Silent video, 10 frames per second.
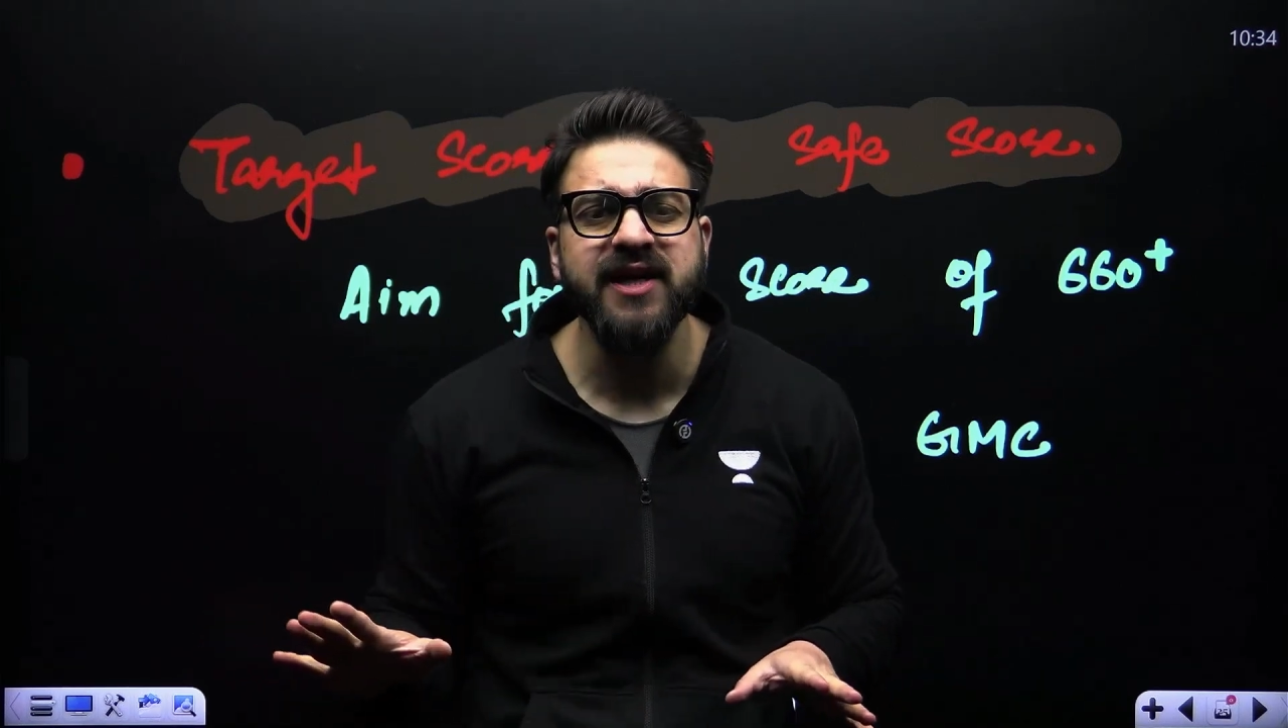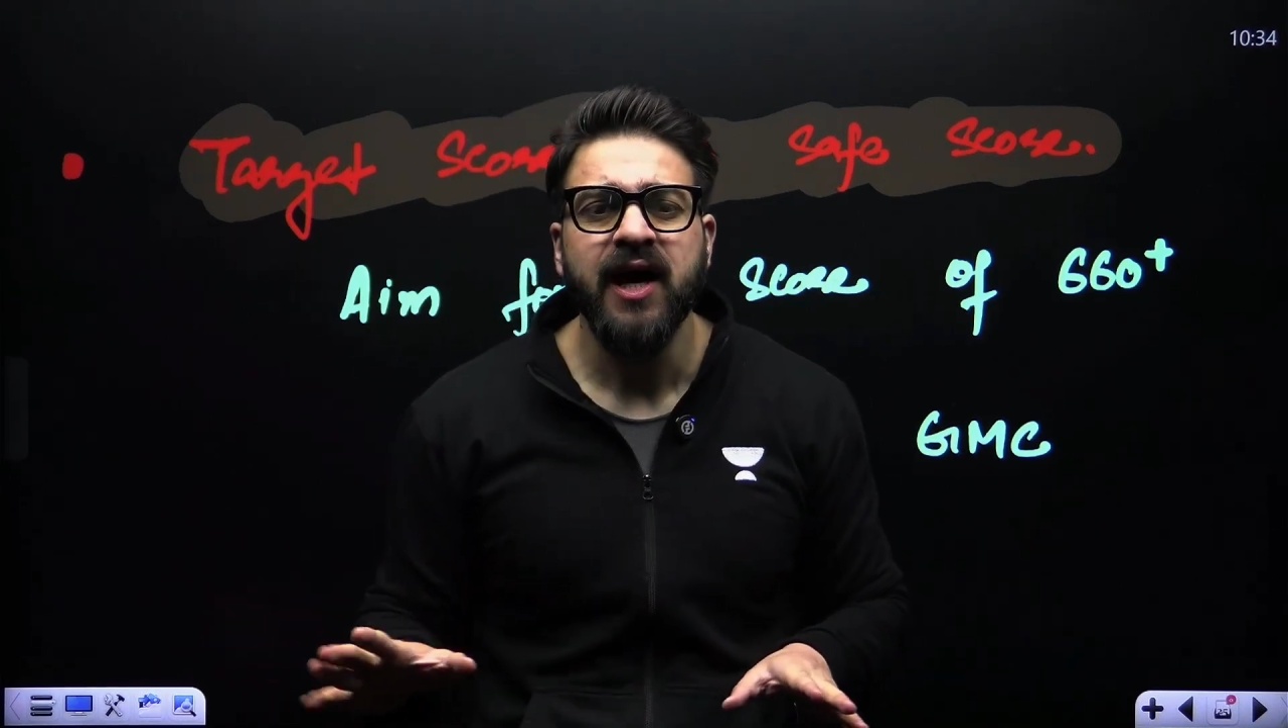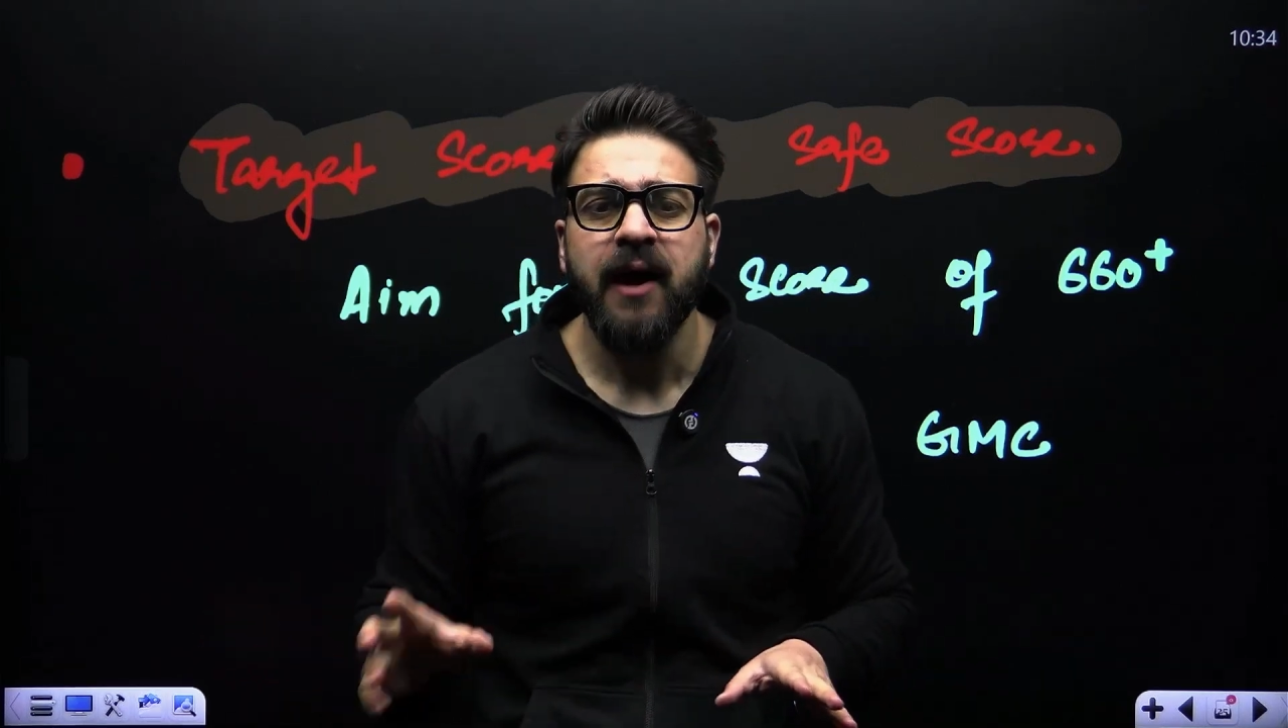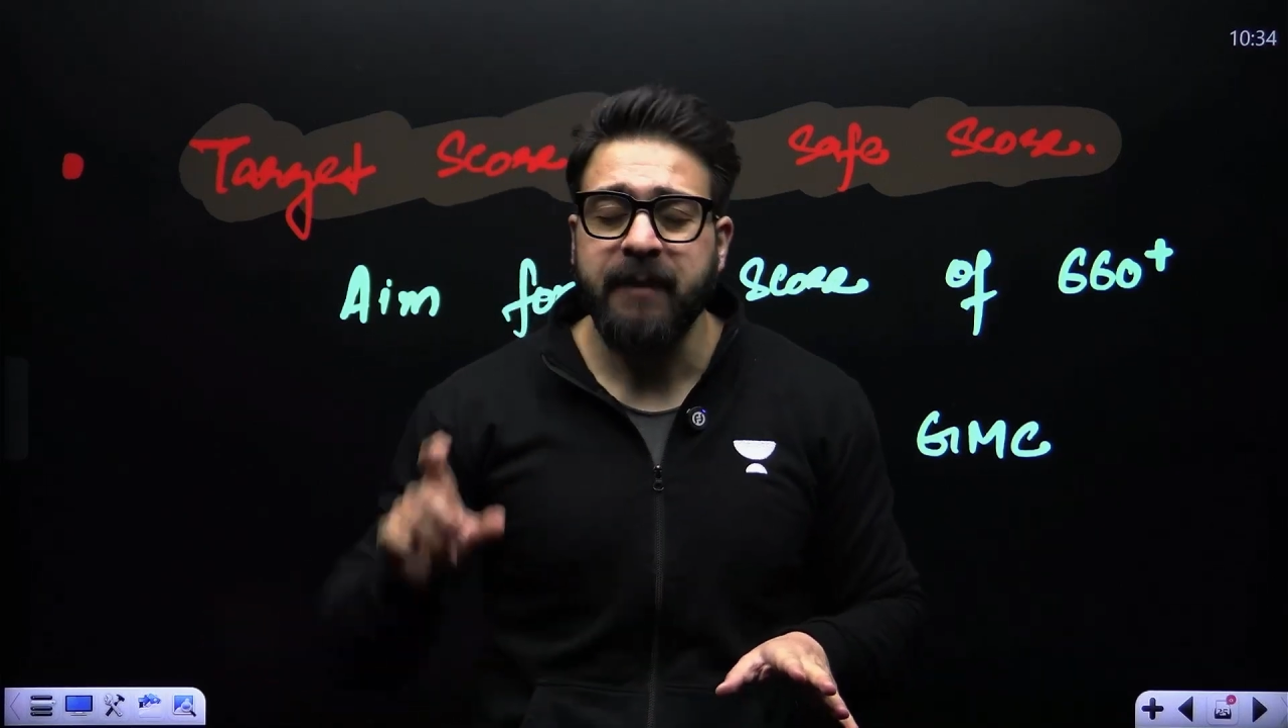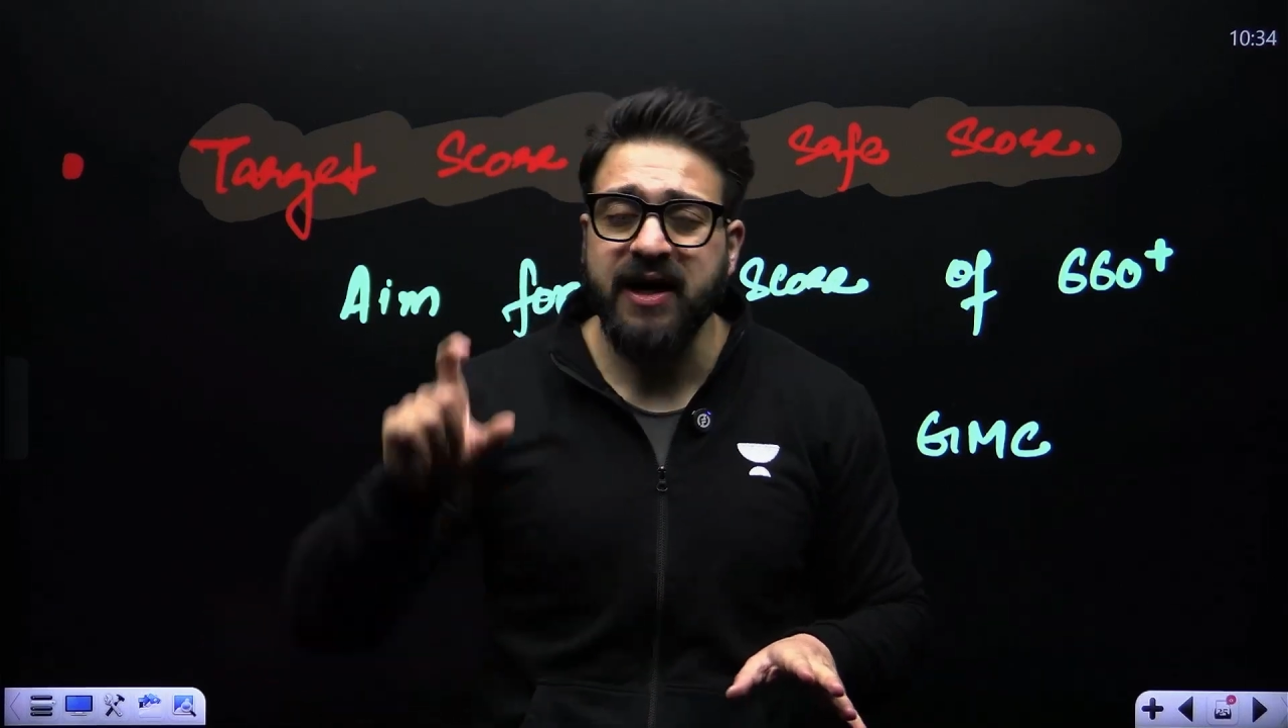
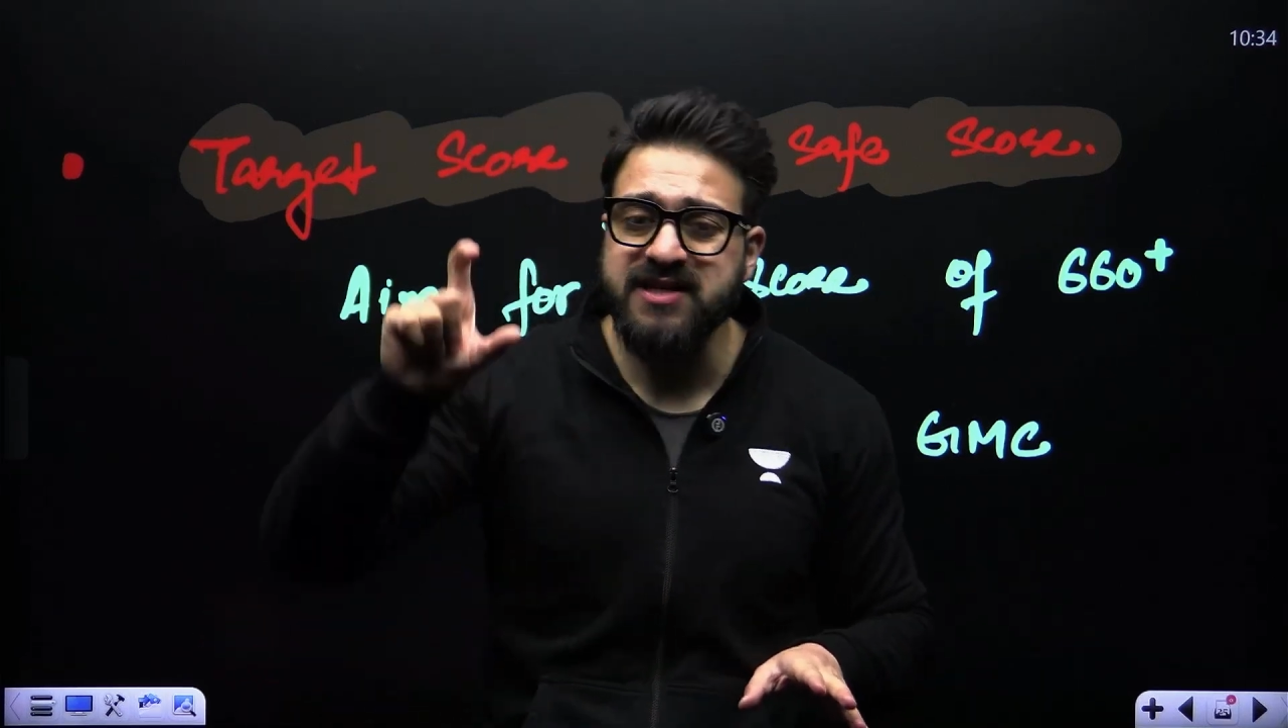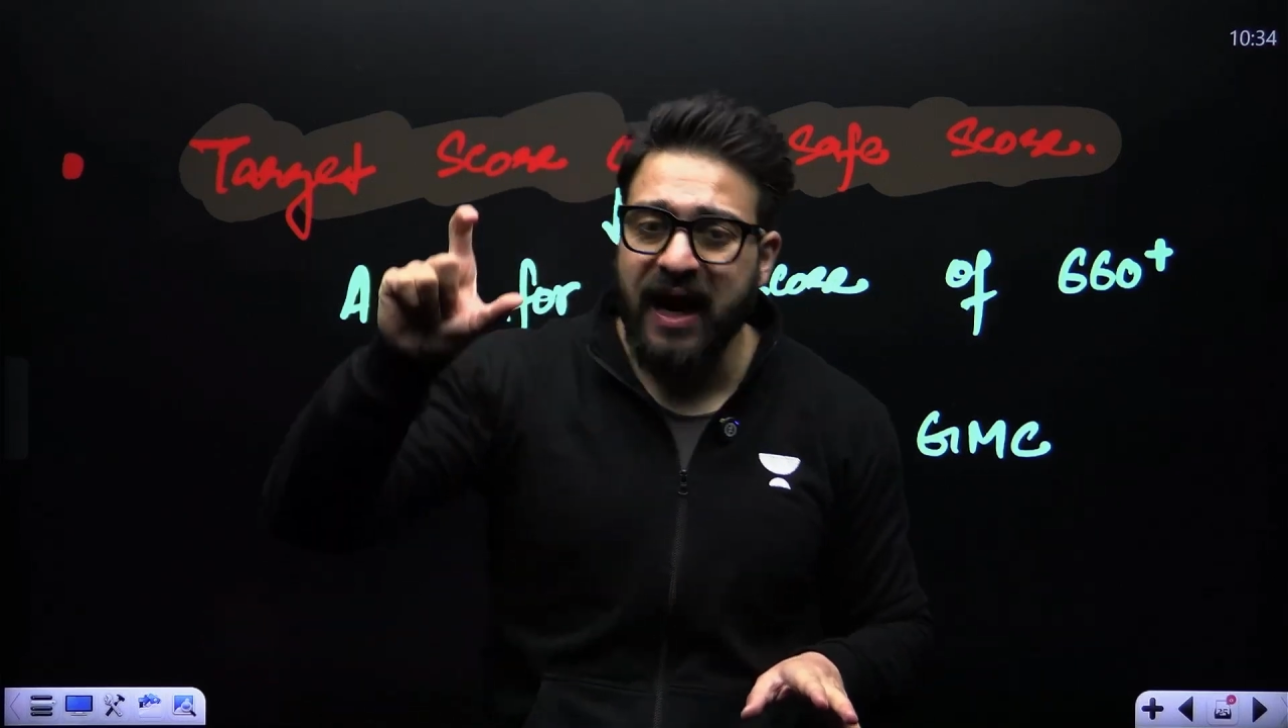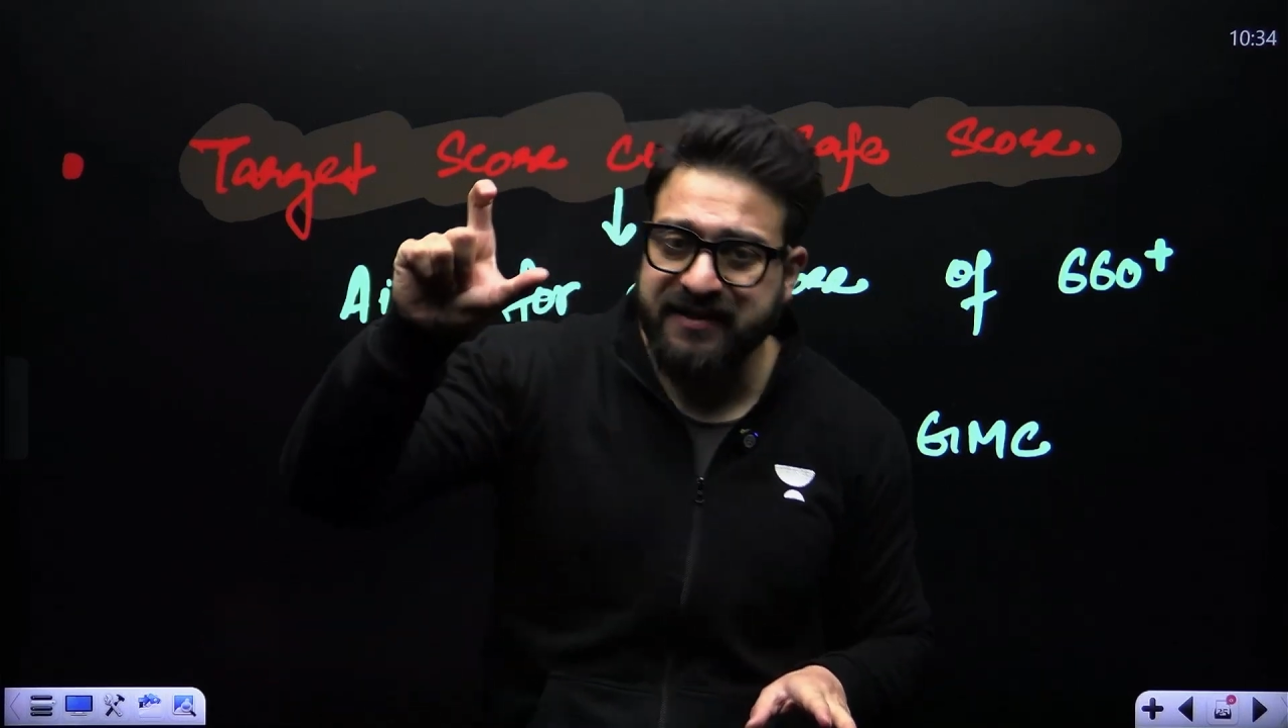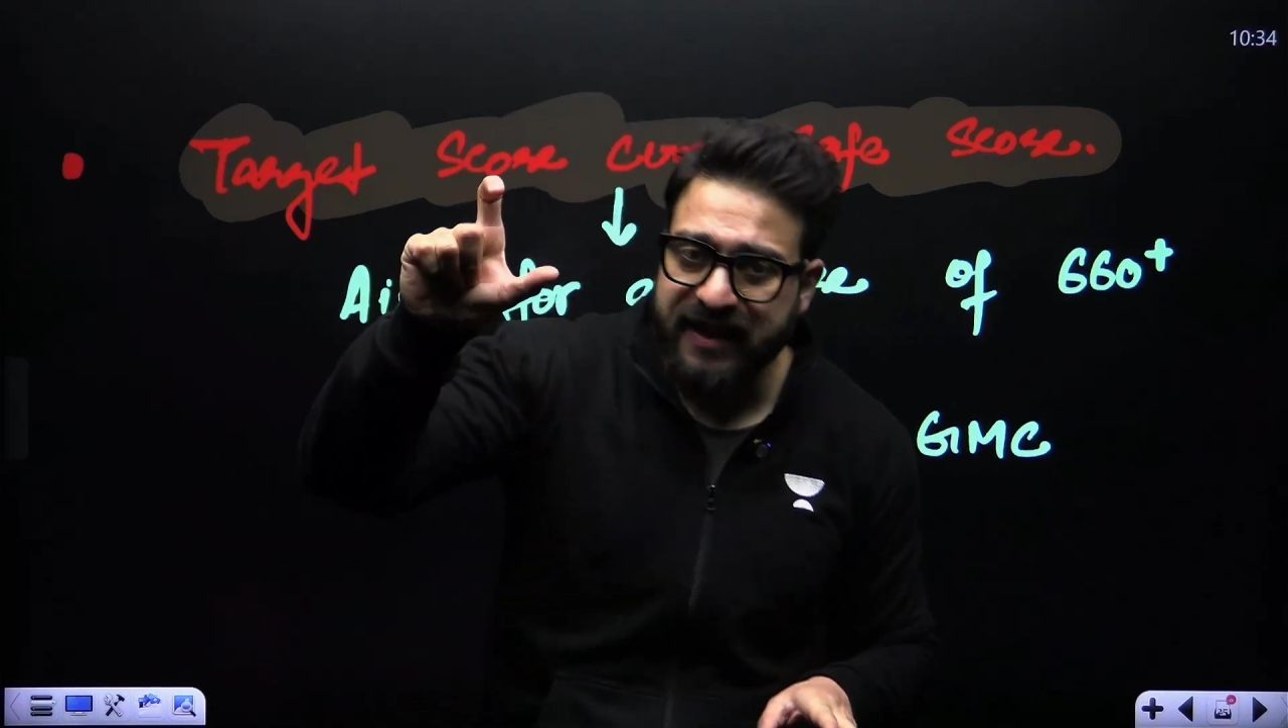because at the